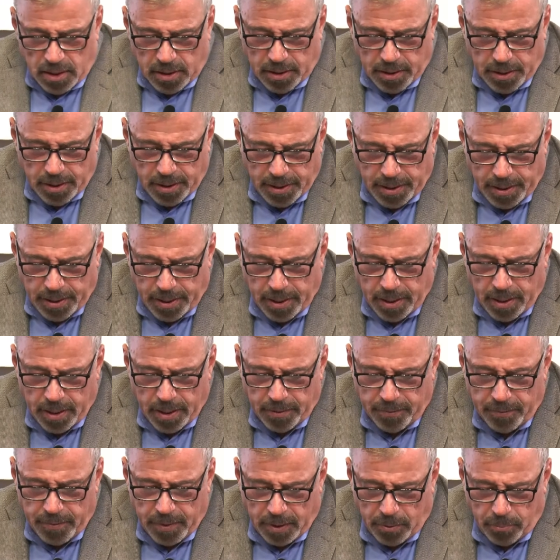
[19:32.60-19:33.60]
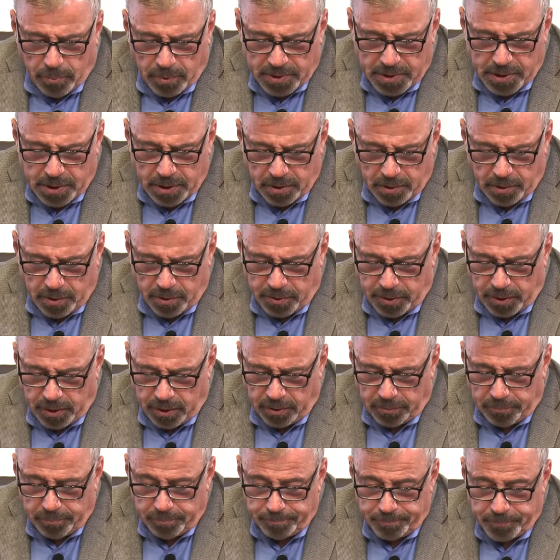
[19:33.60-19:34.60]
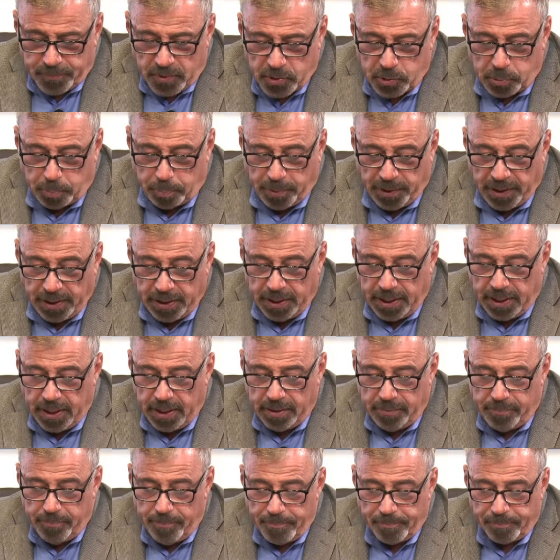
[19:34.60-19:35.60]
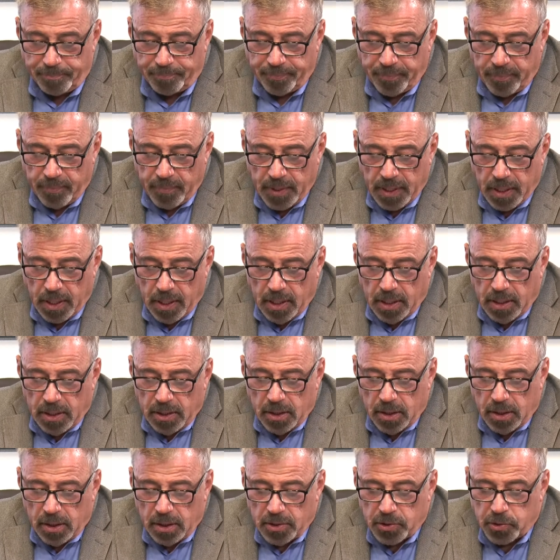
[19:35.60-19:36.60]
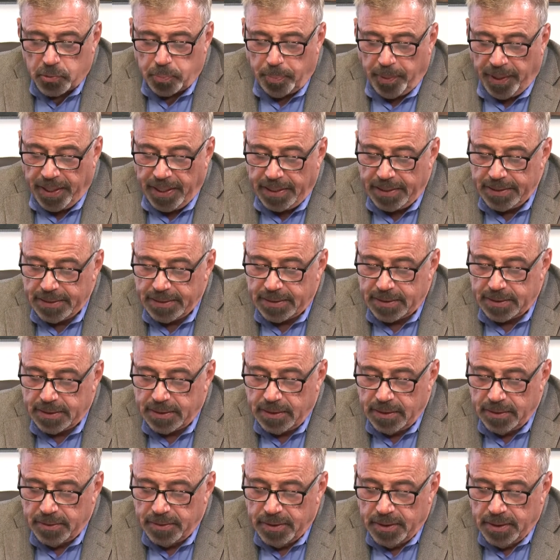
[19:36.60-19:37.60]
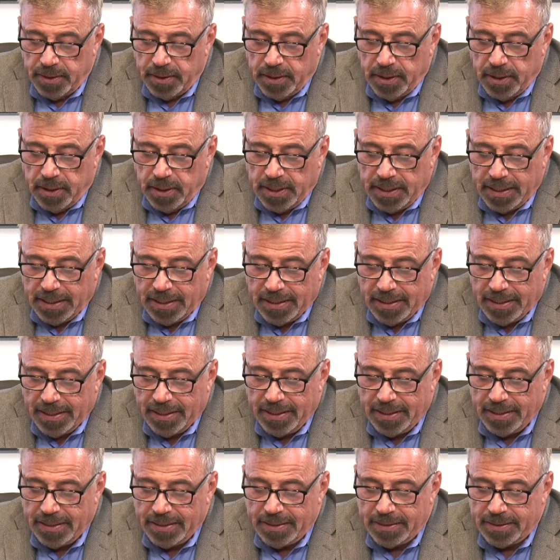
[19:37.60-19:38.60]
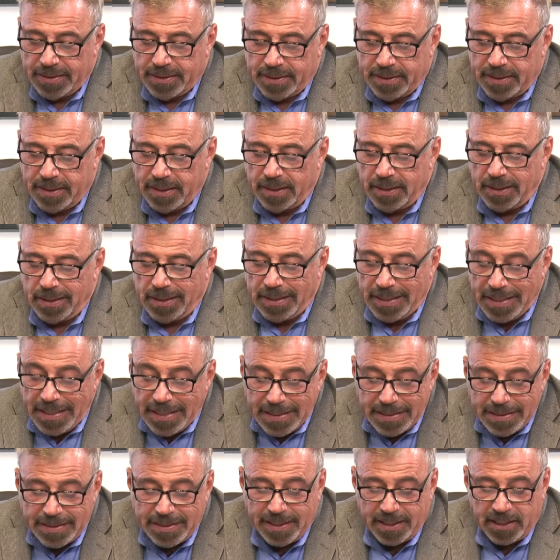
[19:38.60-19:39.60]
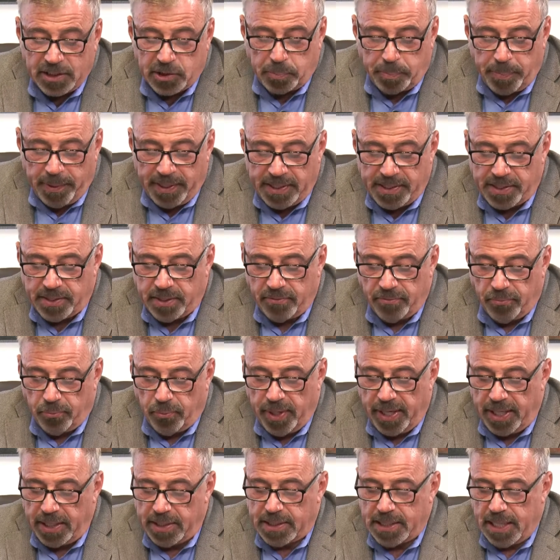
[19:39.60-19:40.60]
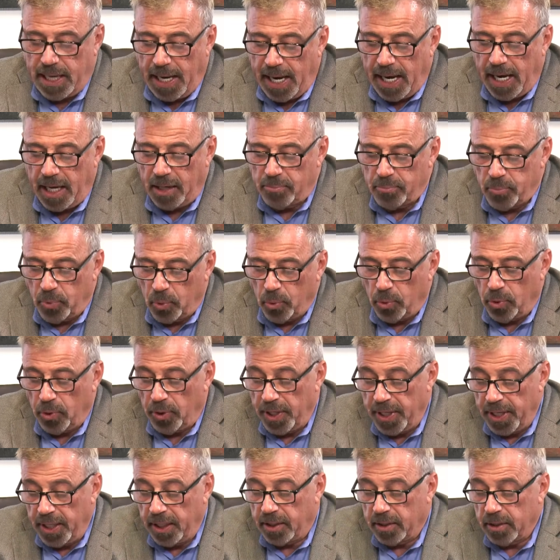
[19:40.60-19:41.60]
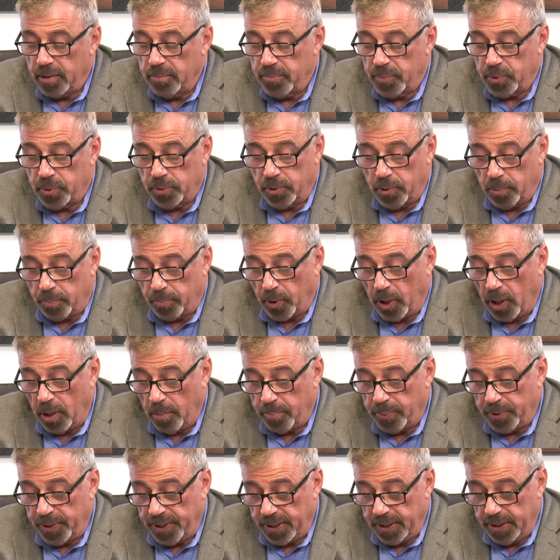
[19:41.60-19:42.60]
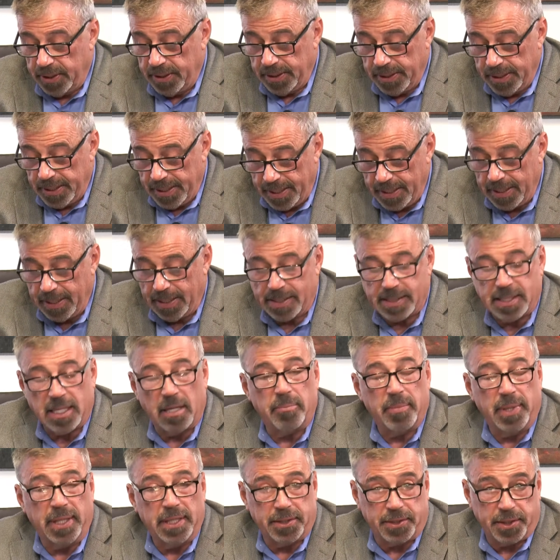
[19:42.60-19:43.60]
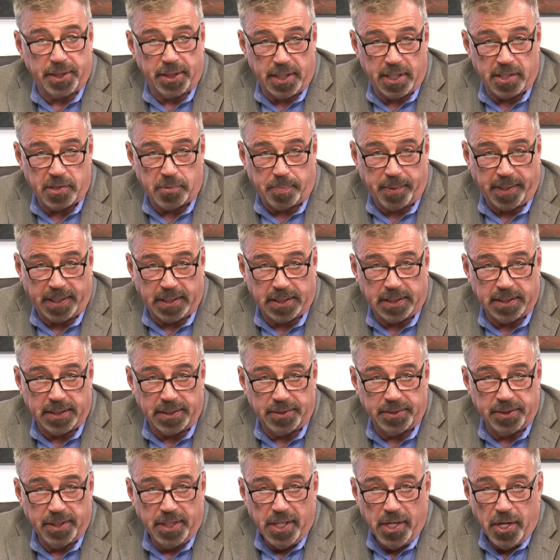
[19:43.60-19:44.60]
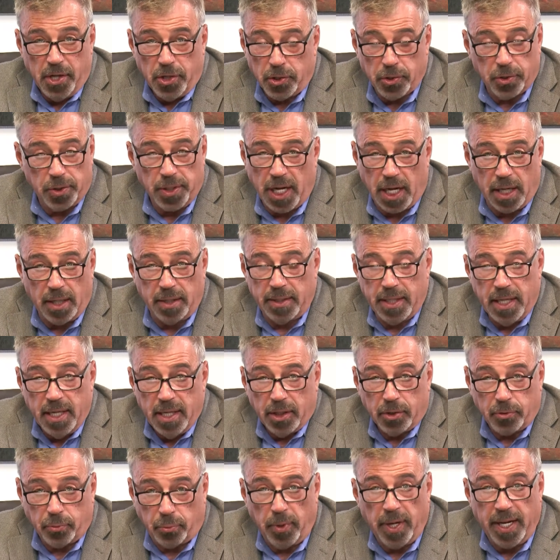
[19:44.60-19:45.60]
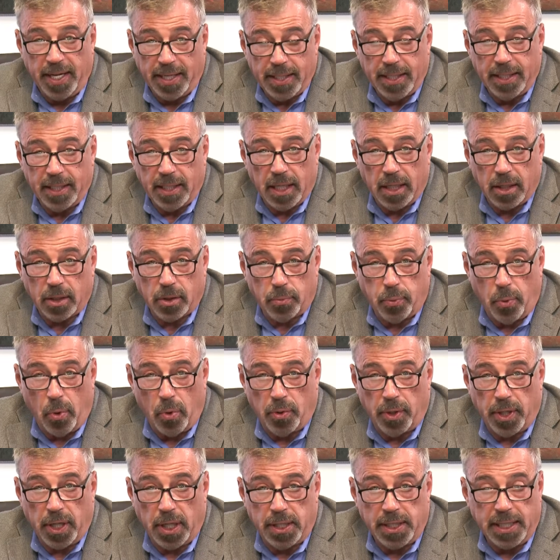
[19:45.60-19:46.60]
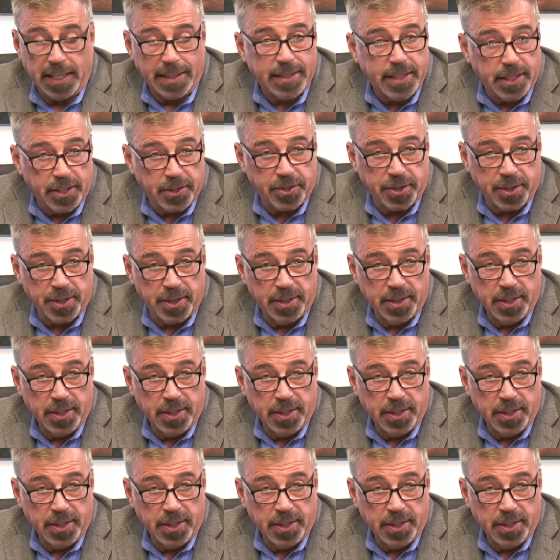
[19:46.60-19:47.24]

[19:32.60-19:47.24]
And what's the other thing? Splitting space is the least expensive way to add more income to your property. And as I mentioned, it's because you're not creating a quote, an addition.